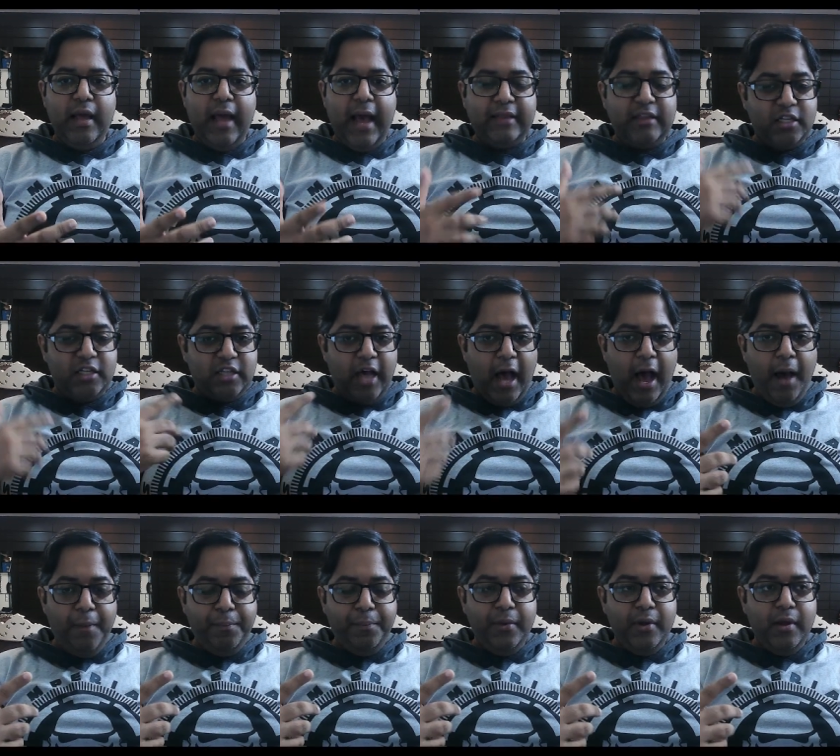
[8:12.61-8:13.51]
at the
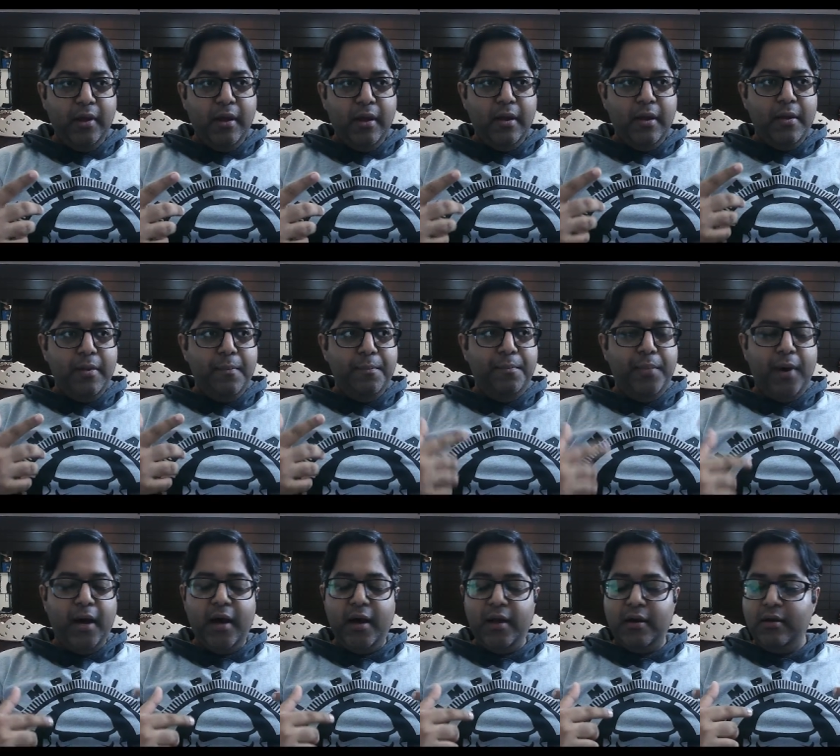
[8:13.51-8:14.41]
top.
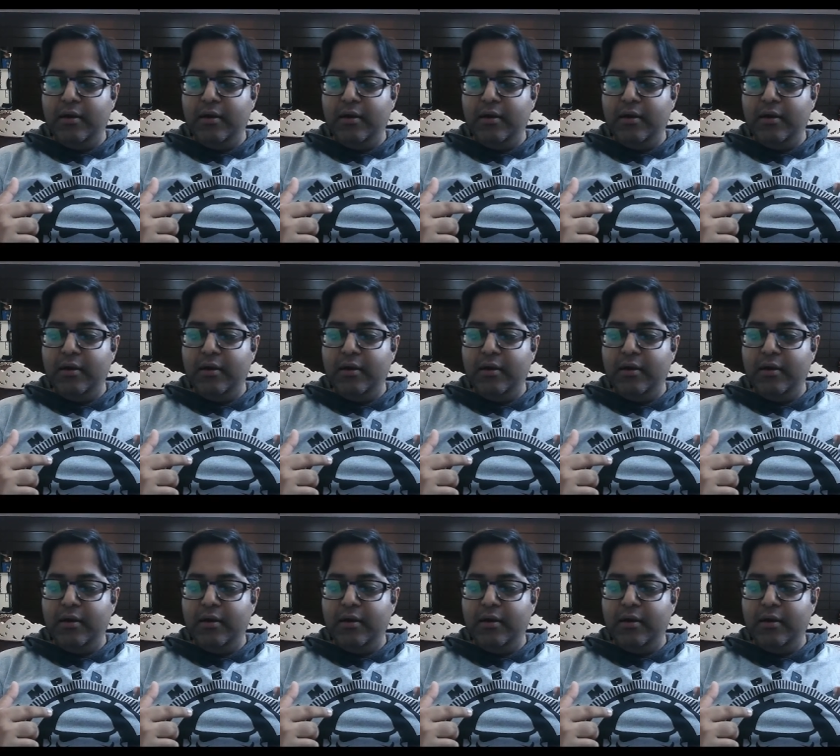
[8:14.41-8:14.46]
But